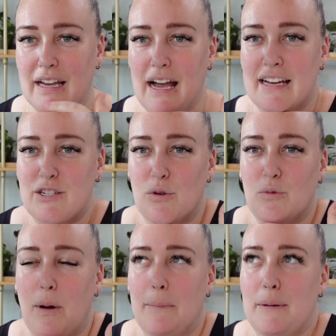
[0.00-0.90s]
I don't
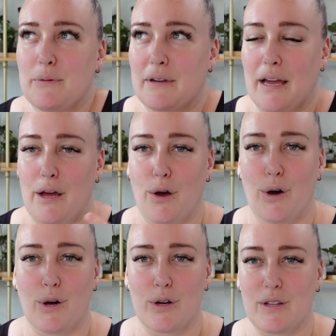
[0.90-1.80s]
want people to get
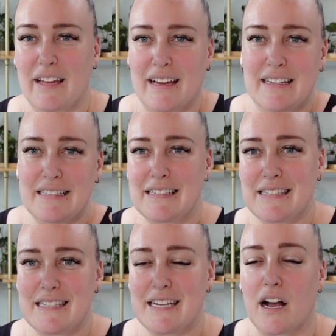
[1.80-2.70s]
like
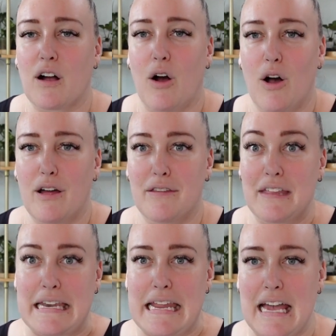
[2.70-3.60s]
stuck on
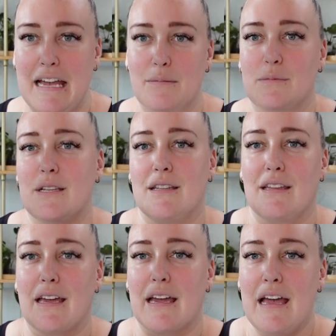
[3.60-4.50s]
the names and
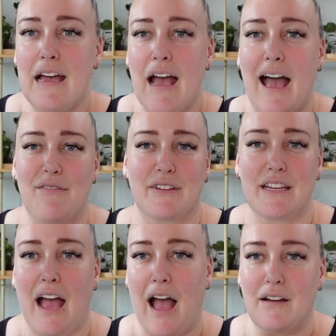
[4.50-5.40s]
like having to
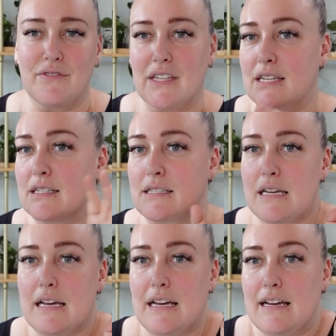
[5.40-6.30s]
have these
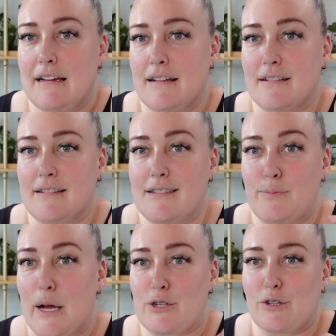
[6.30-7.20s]

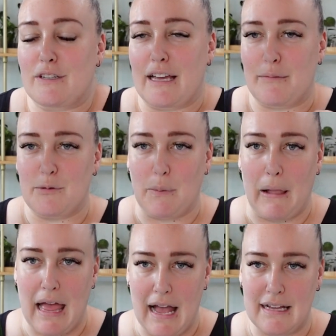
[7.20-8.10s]
special named
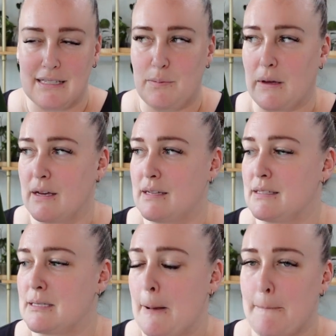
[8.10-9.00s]
plants,
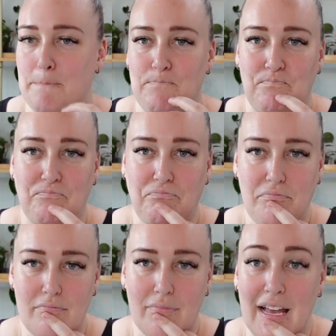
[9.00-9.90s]
because
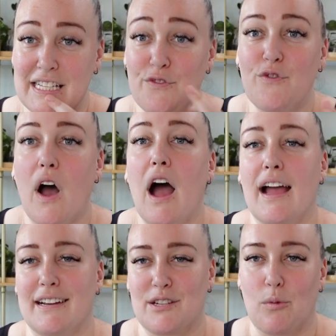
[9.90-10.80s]
it's
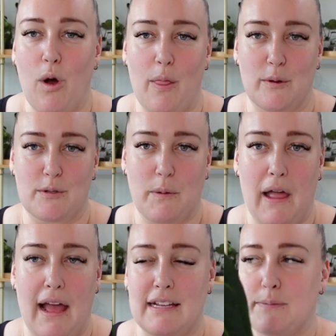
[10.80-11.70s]
fine to want those
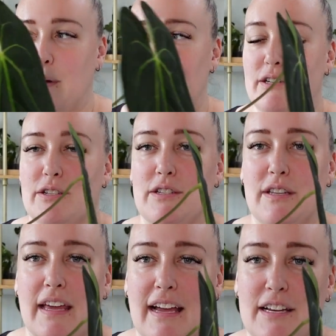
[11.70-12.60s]
plants, but I just
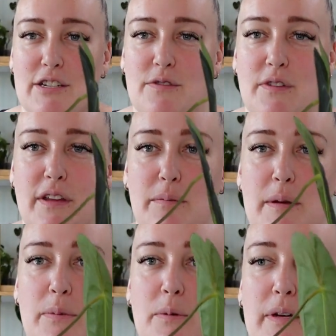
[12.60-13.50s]
feel like people